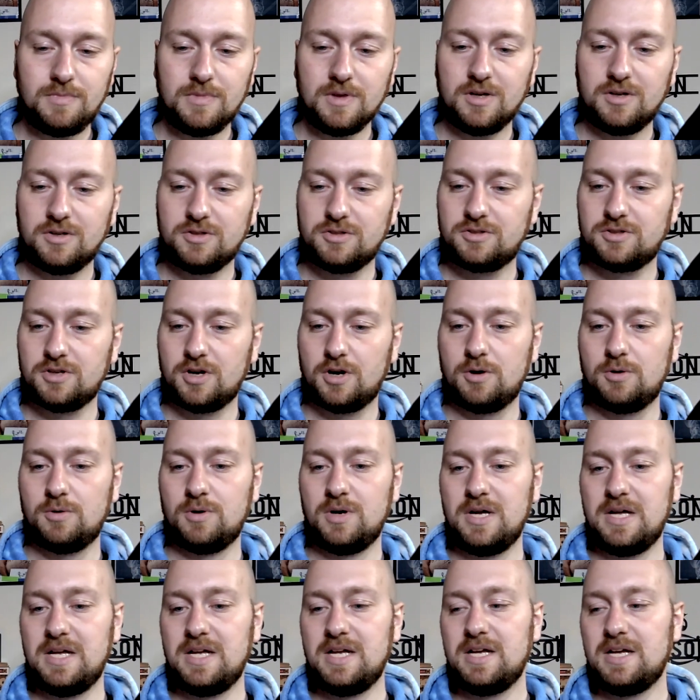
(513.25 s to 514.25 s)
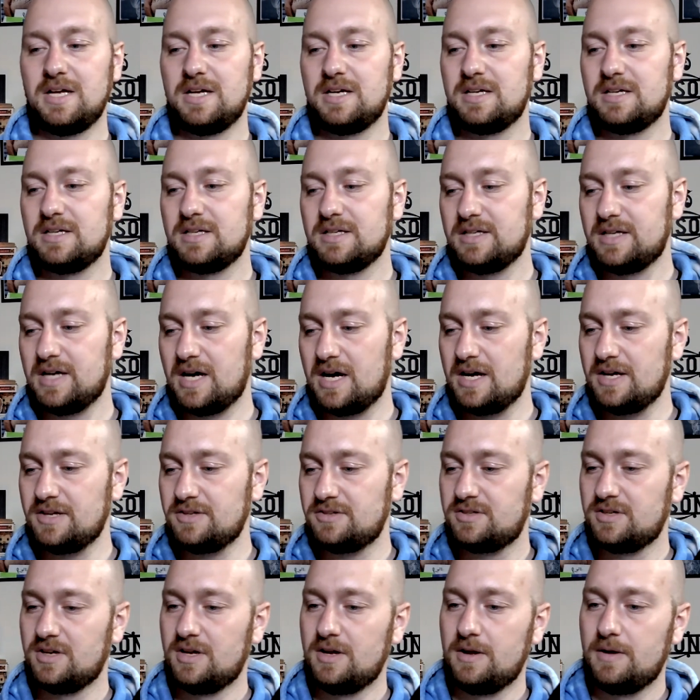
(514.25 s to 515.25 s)
So, guys,
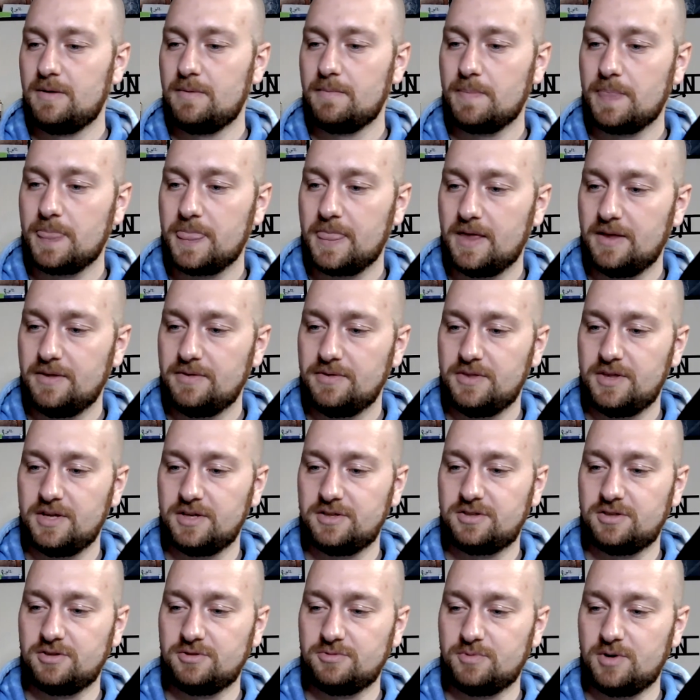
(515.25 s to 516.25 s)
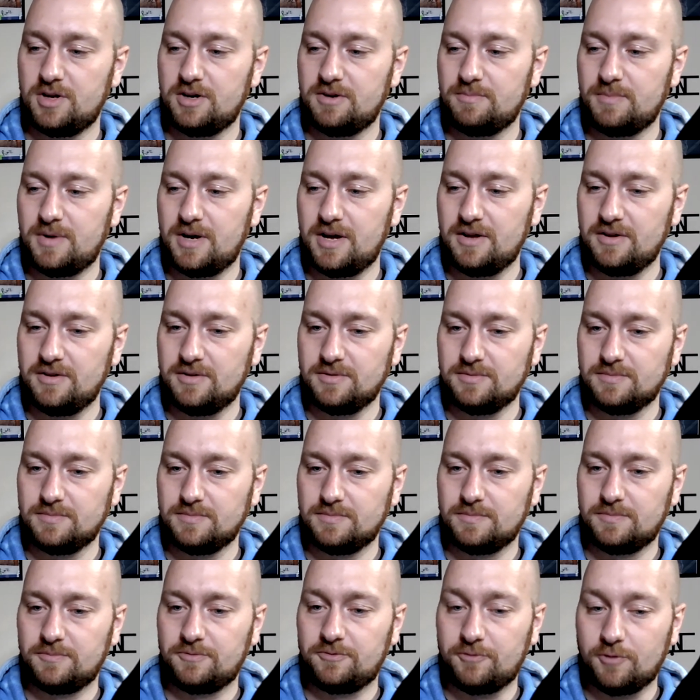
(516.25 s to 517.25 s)
this is one of my
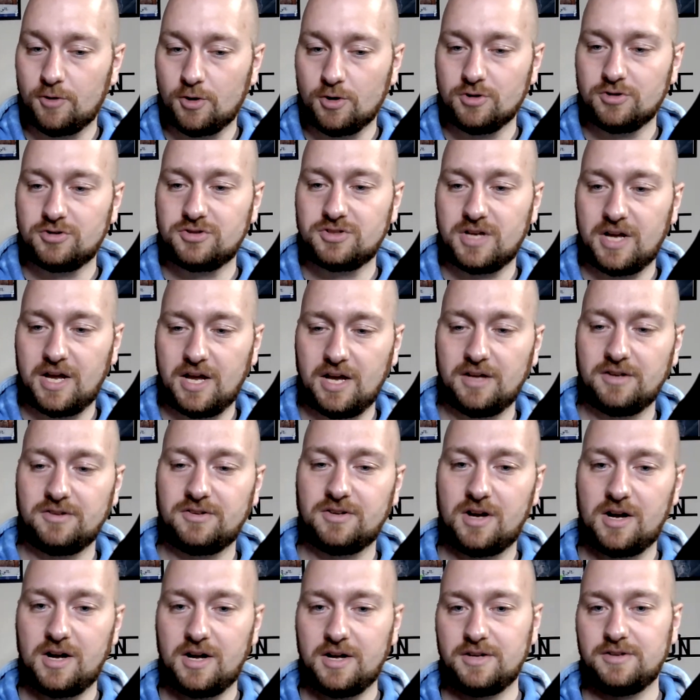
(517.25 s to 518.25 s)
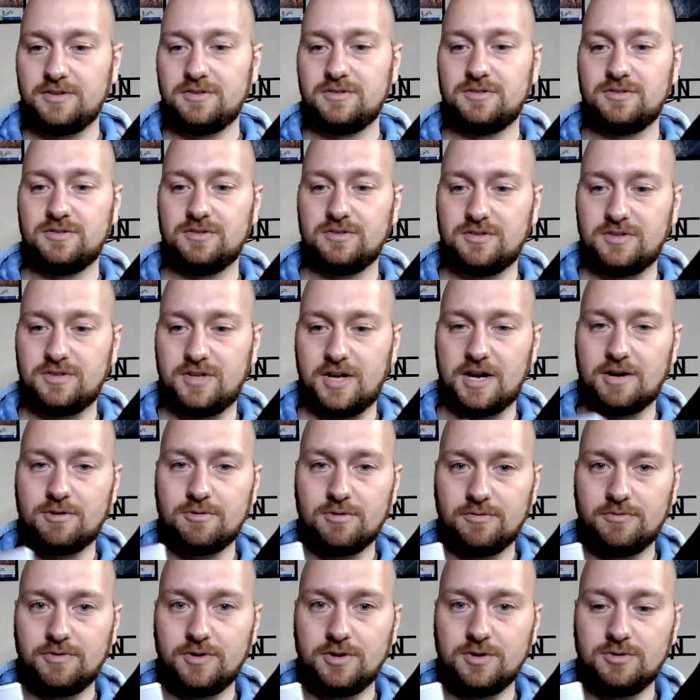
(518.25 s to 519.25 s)
first hands-on tech
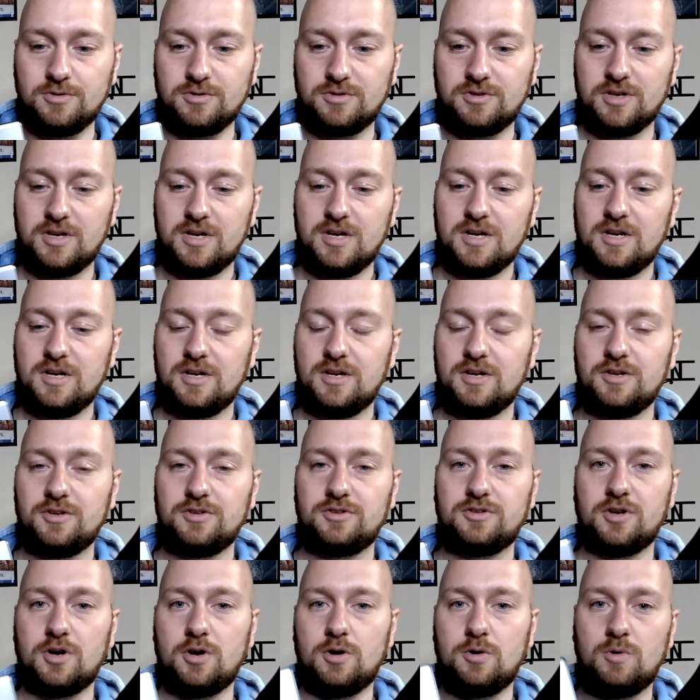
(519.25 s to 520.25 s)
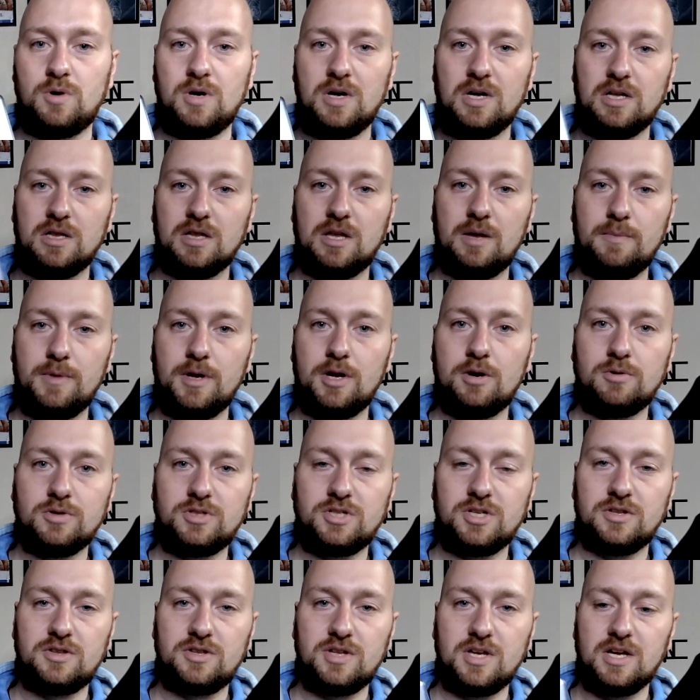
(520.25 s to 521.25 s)
reviews. So let me know what you
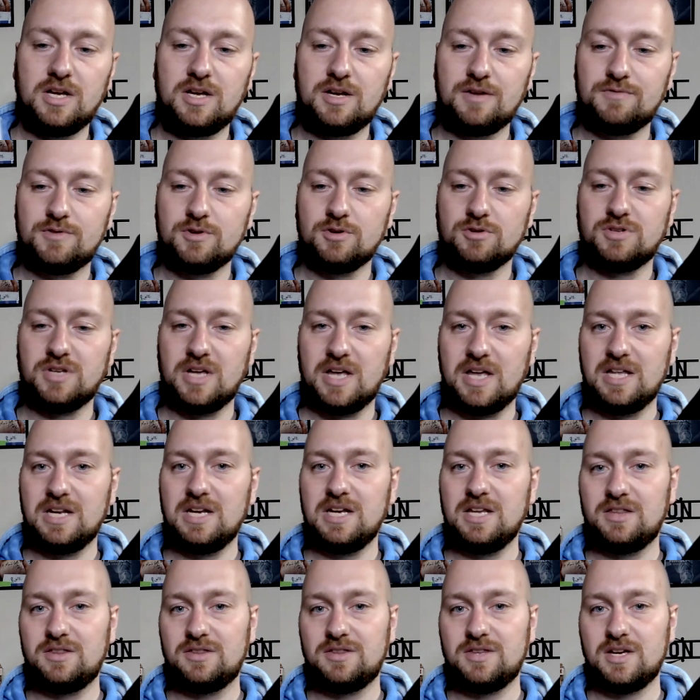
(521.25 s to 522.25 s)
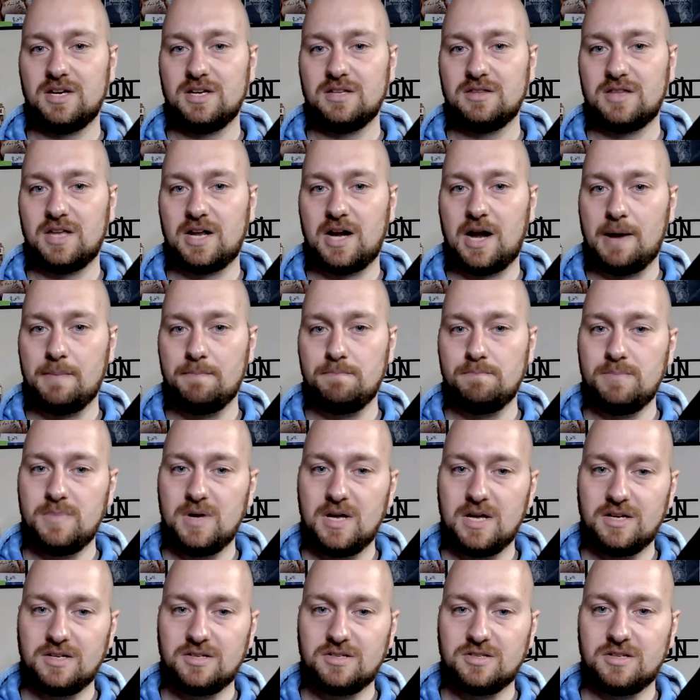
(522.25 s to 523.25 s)
think. If there's anything that I
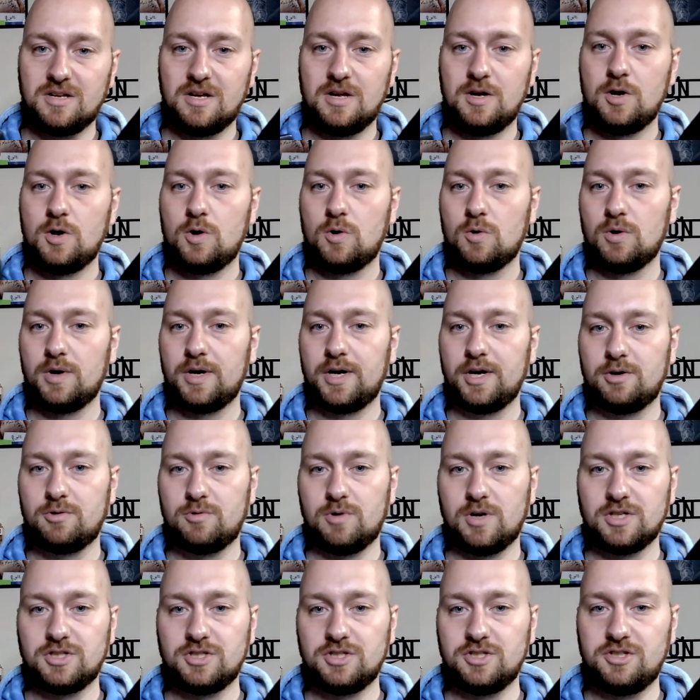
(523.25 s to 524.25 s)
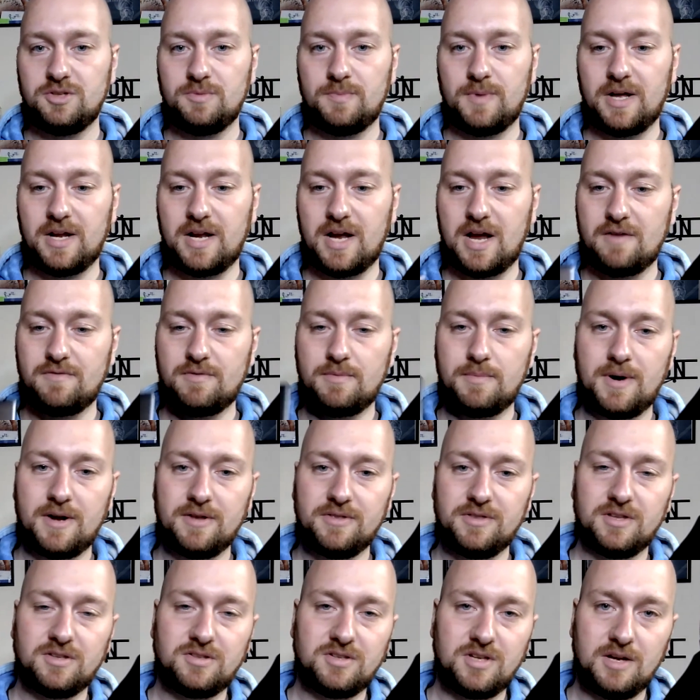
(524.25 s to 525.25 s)
missed or any questions you might have about the
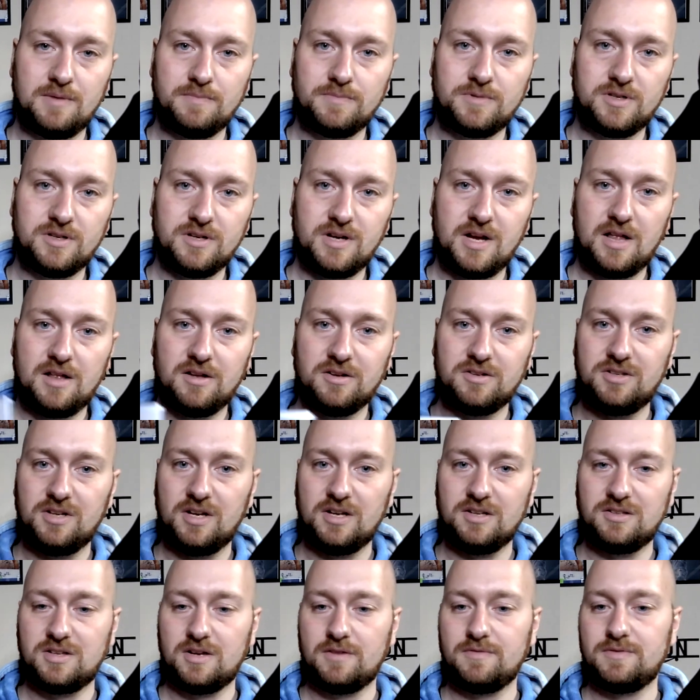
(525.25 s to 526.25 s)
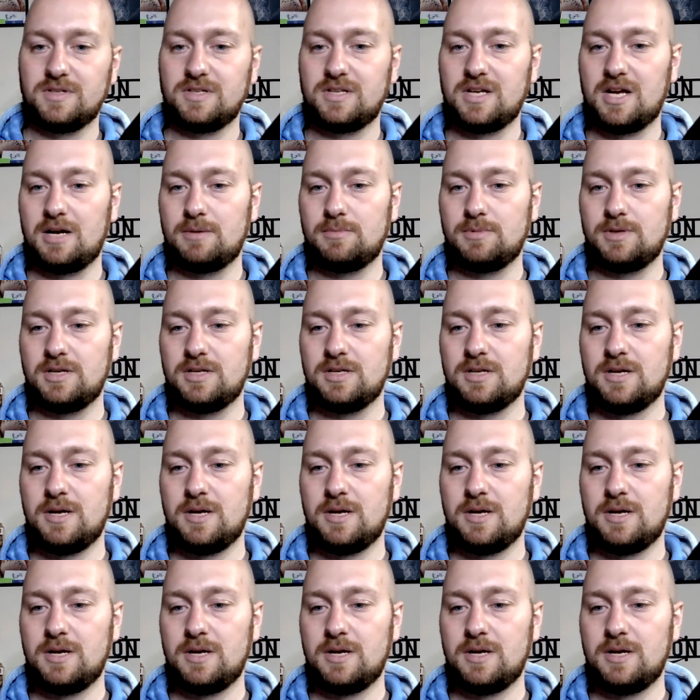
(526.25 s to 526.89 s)
Samsung Galaxy A7 tablet,